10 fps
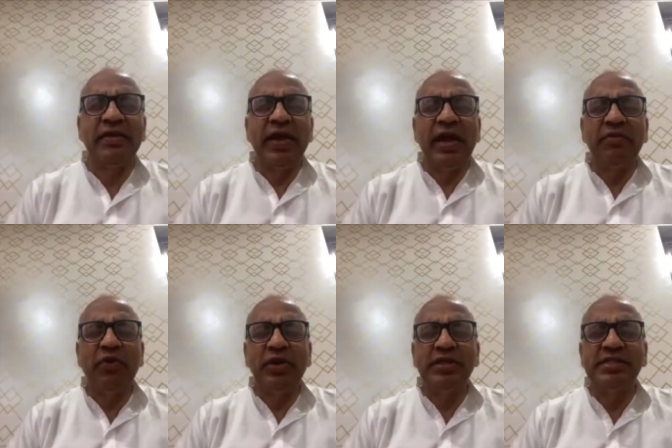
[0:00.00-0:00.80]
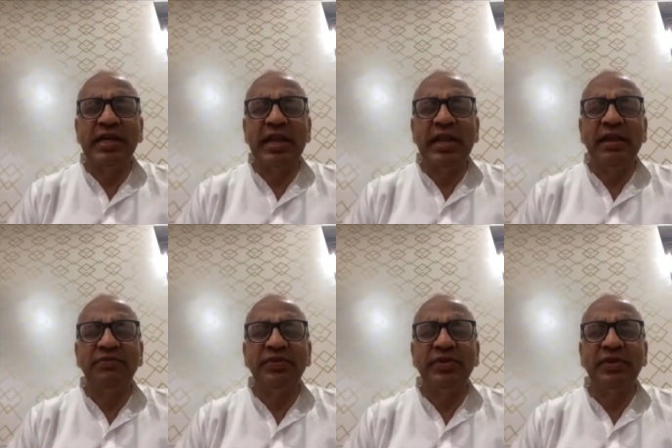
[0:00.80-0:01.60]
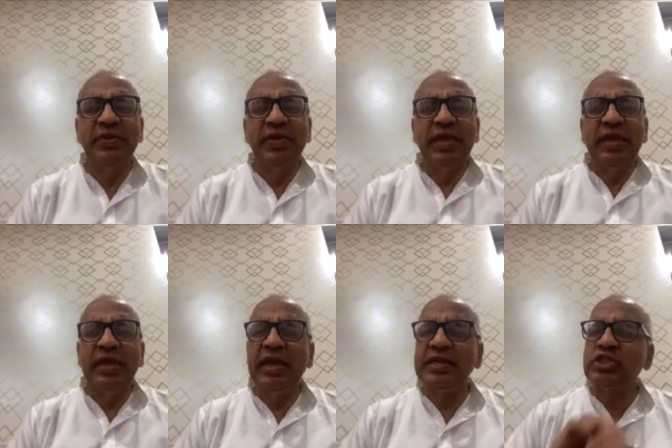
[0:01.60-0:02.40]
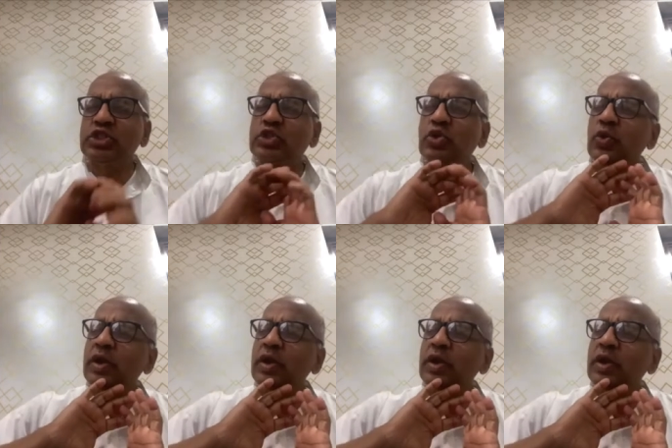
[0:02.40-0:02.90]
And what is that left? He has thrown